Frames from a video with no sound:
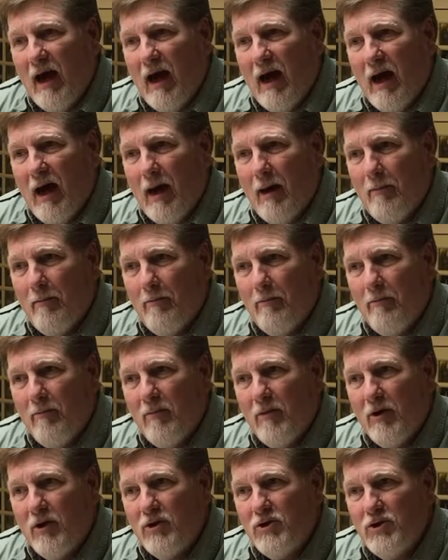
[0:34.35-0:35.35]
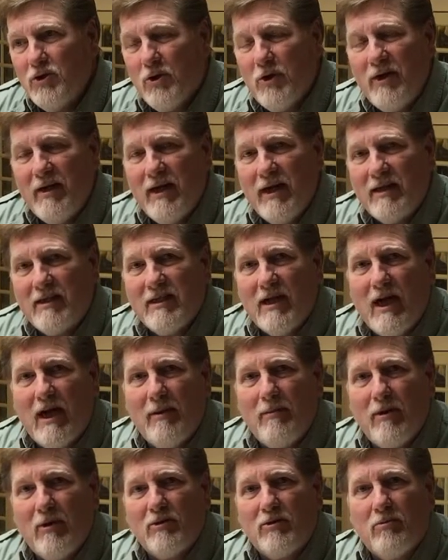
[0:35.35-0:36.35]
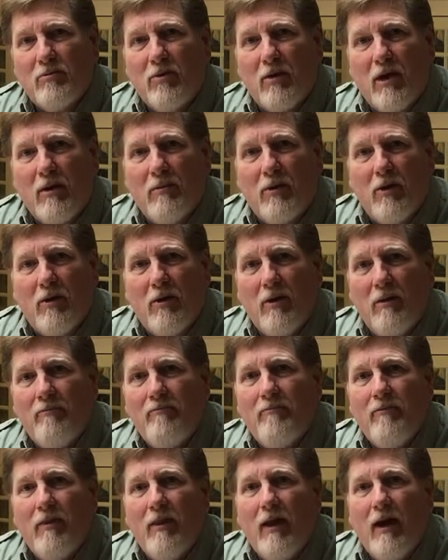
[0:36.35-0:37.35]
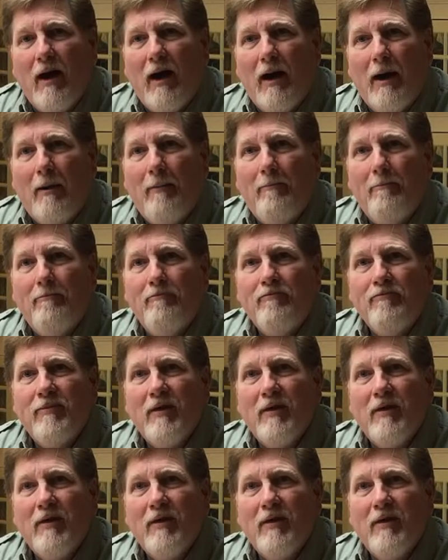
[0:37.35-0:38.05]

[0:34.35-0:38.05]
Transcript: Um, during that time I was a plumber, um,